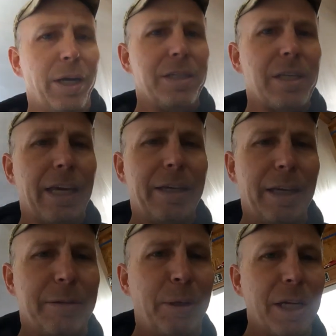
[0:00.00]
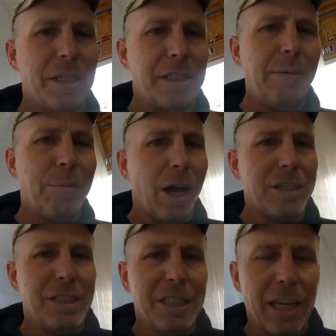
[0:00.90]
But it's because it's
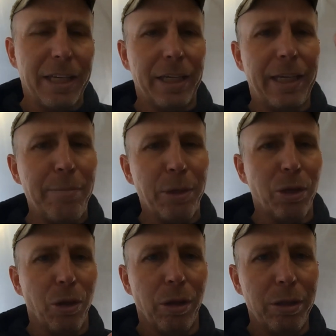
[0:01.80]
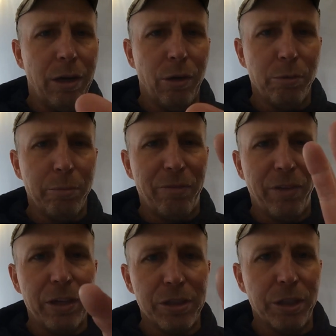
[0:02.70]
epoxy, it's like a chemical. I don't know what my
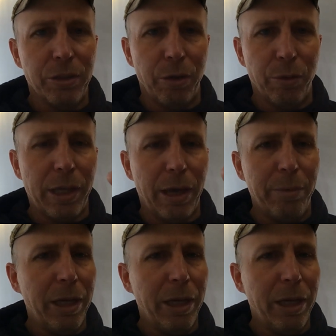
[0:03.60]
fingers are doing or what that